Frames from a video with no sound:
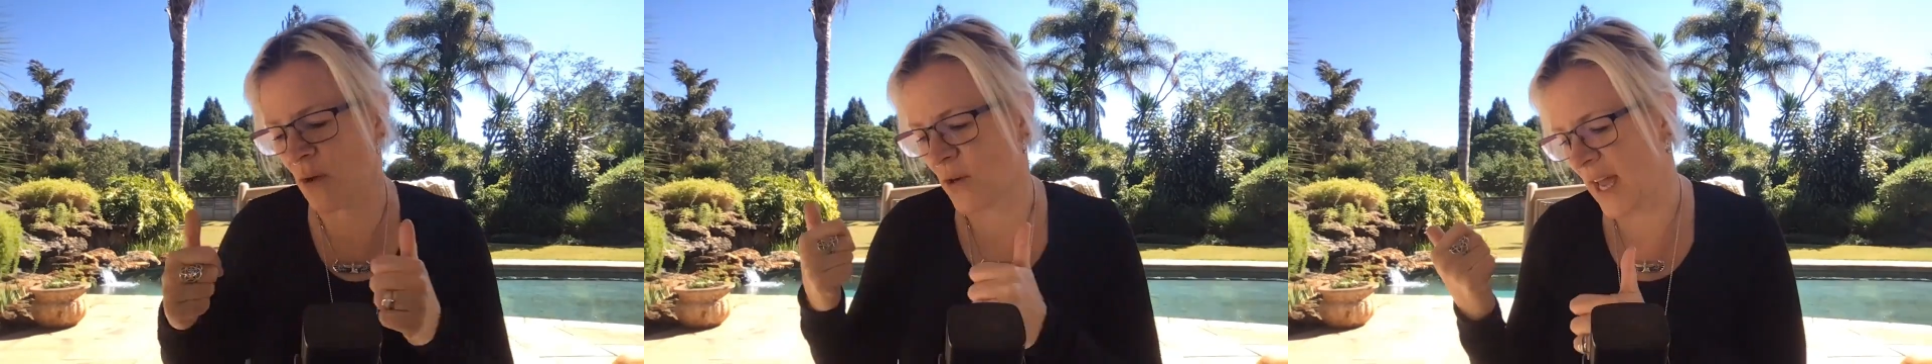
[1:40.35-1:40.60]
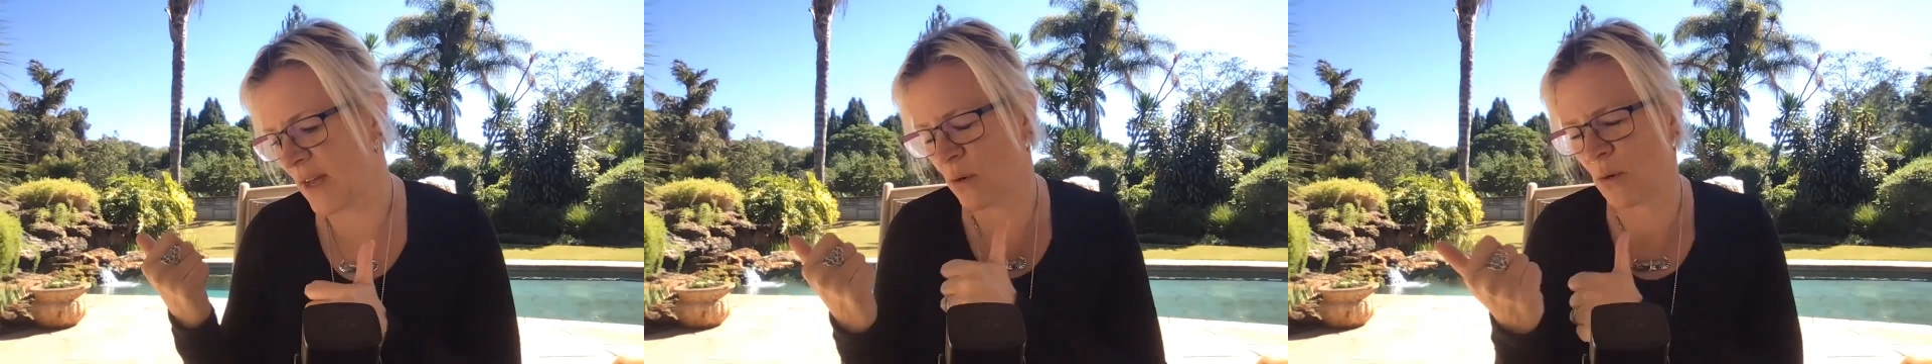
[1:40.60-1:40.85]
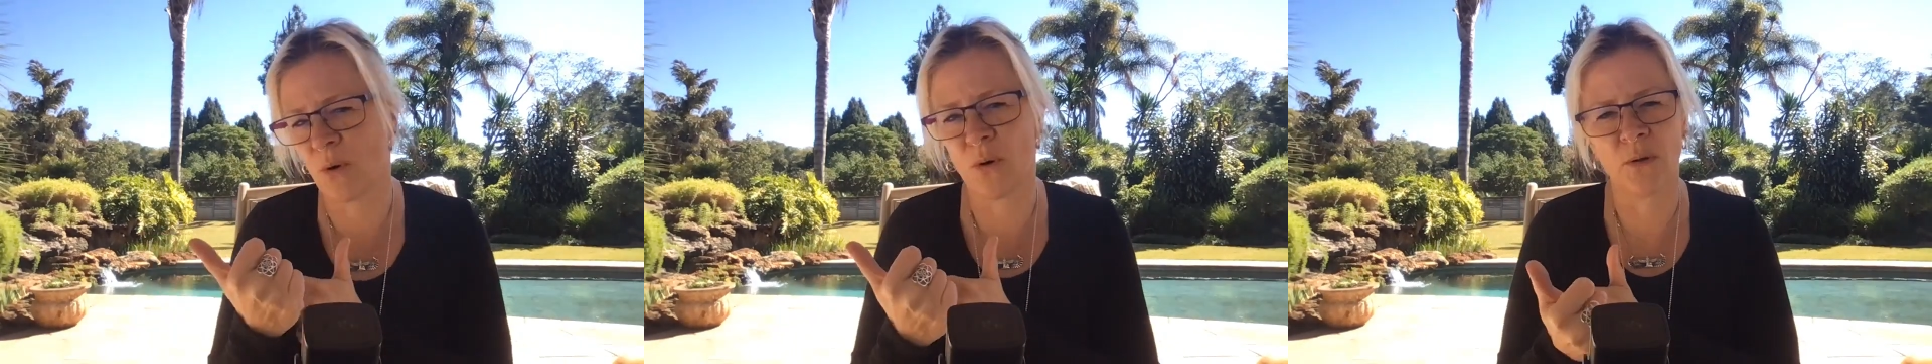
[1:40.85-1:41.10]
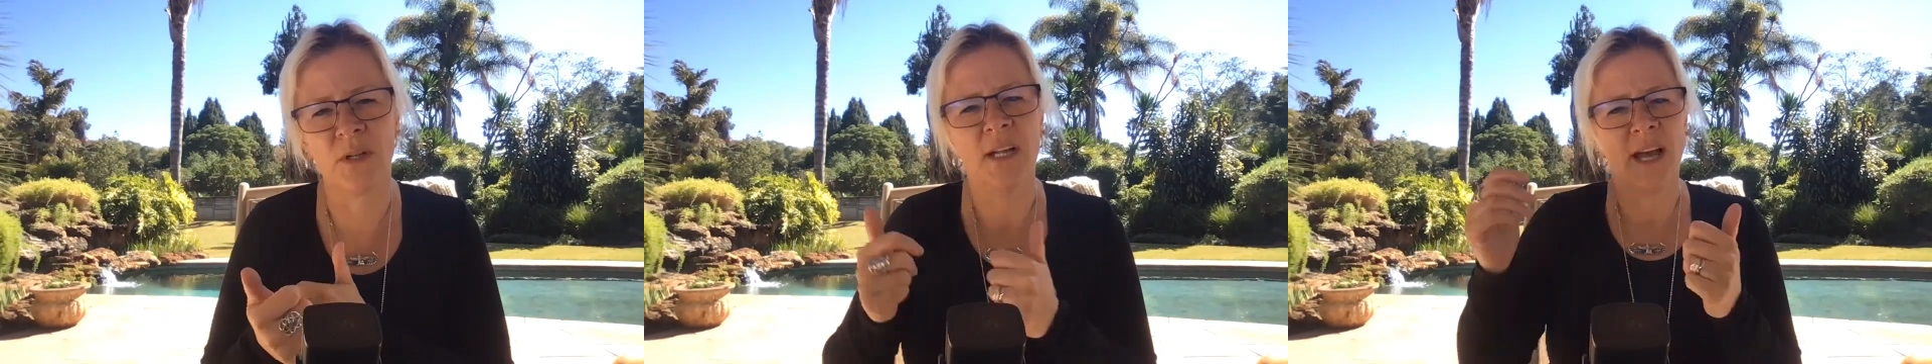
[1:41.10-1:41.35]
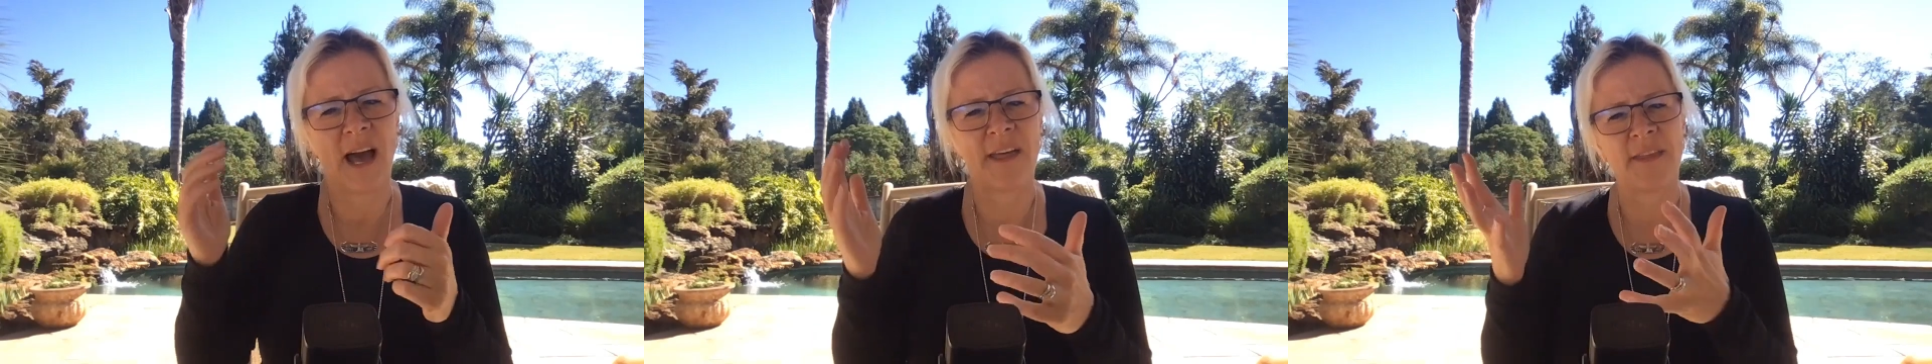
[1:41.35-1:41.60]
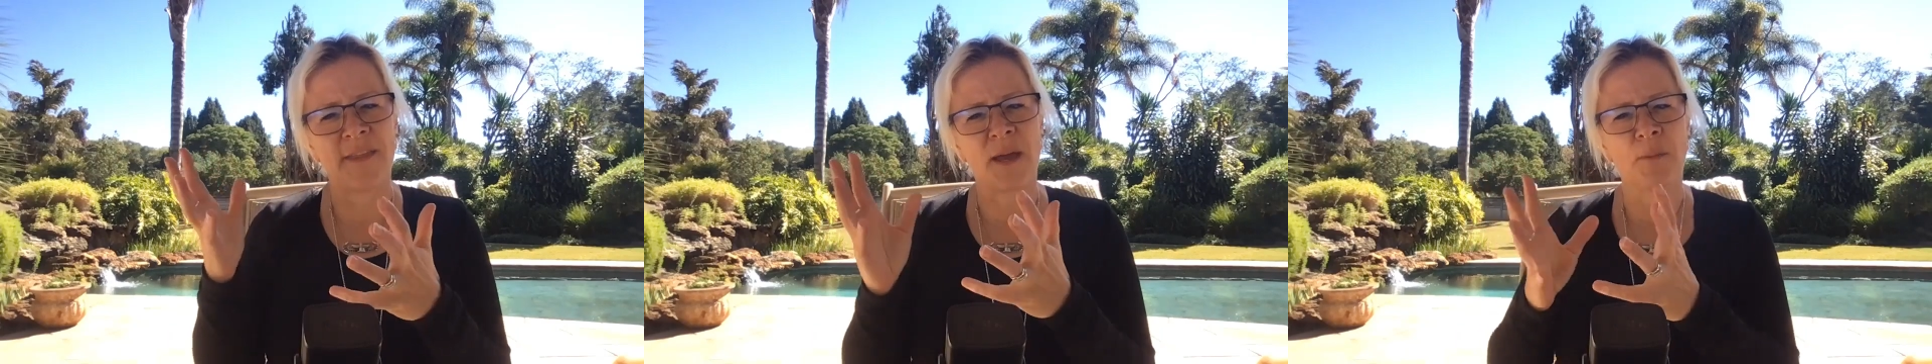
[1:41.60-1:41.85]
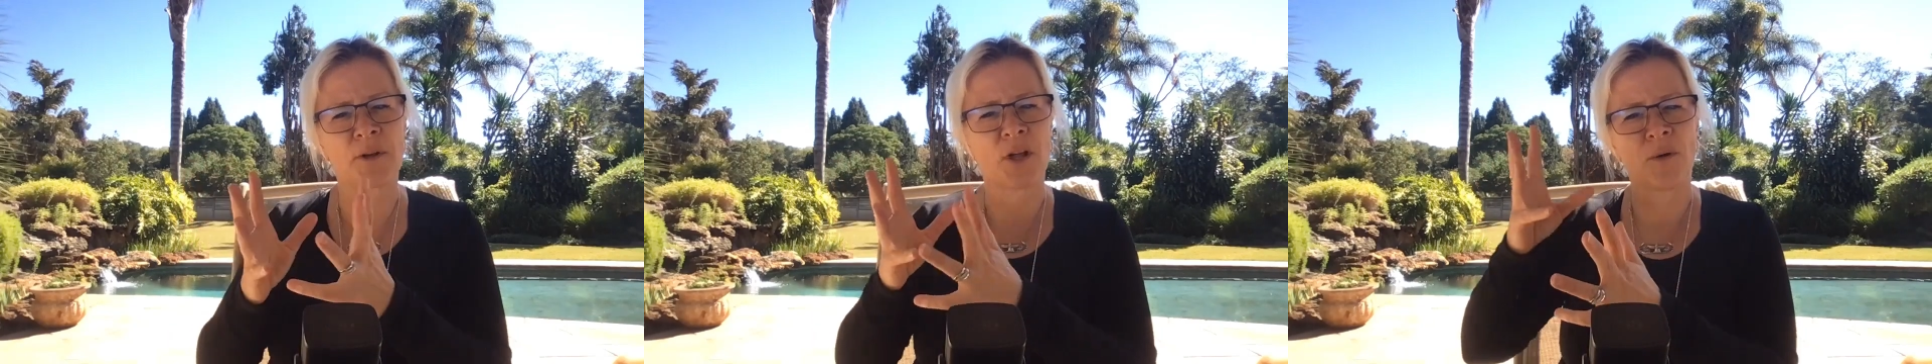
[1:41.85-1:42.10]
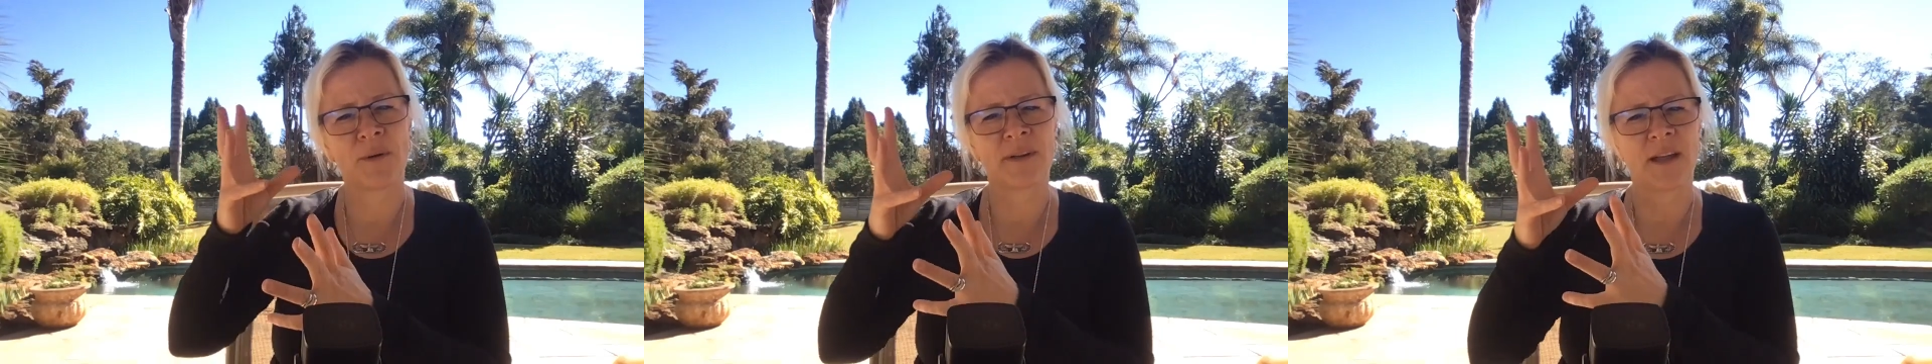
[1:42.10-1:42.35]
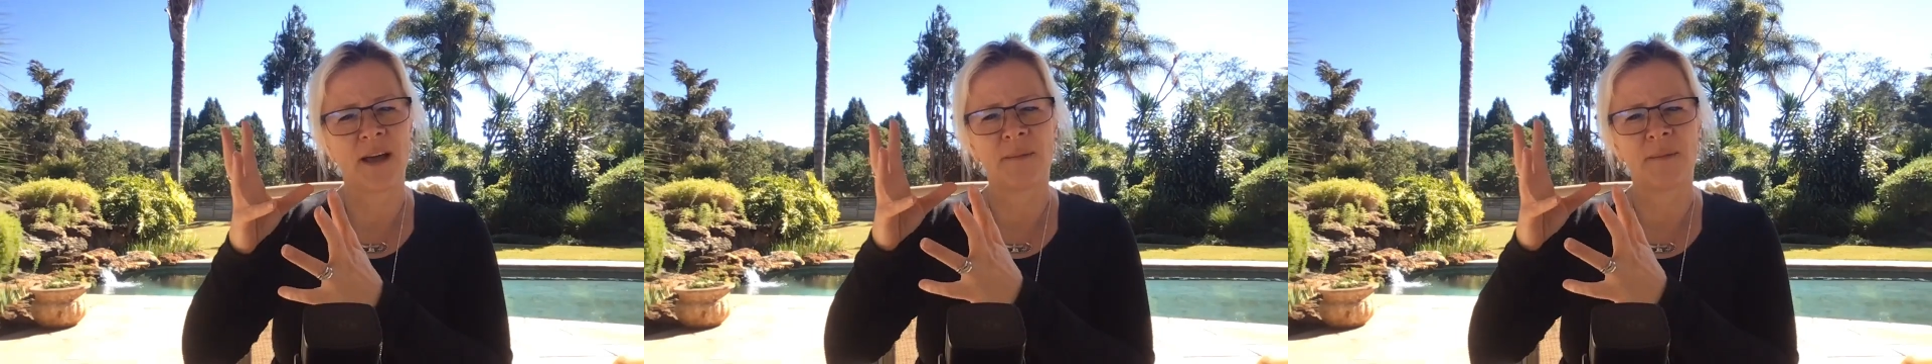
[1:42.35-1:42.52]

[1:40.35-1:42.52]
okay, cool. And then they would go and